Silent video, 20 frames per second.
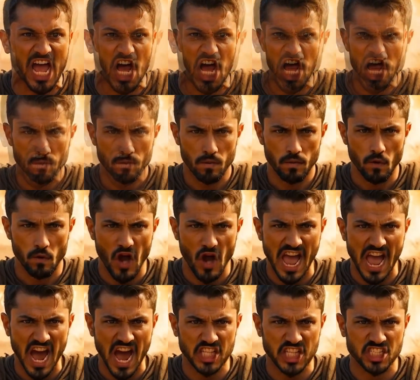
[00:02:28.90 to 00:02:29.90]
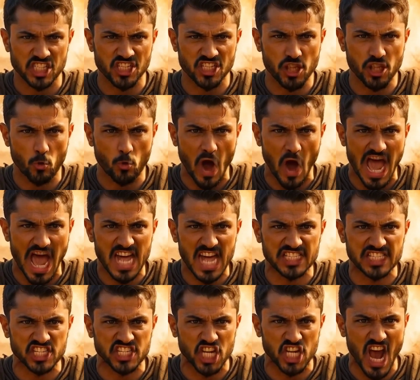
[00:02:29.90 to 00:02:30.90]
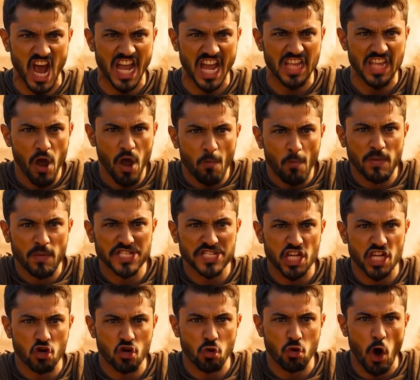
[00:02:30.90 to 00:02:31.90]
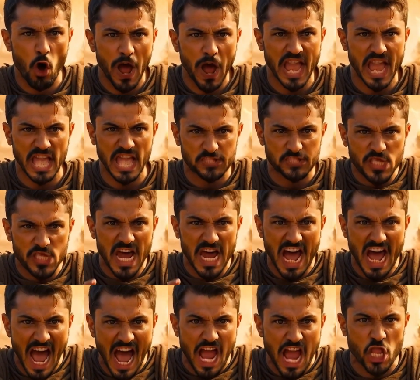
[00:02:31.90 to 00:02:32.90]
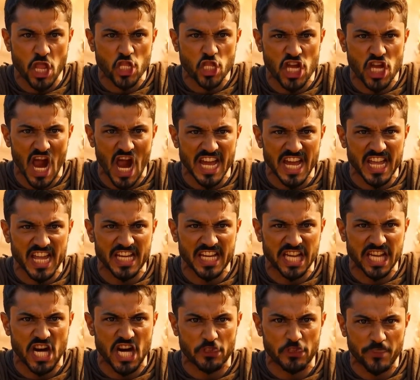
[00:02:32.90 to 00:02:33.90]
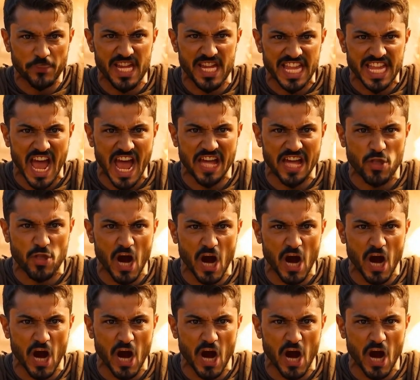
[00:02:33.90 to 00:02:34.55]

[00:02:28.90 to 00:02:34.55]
"We must find its source," he said. Isabella, determined, asked how to fight it.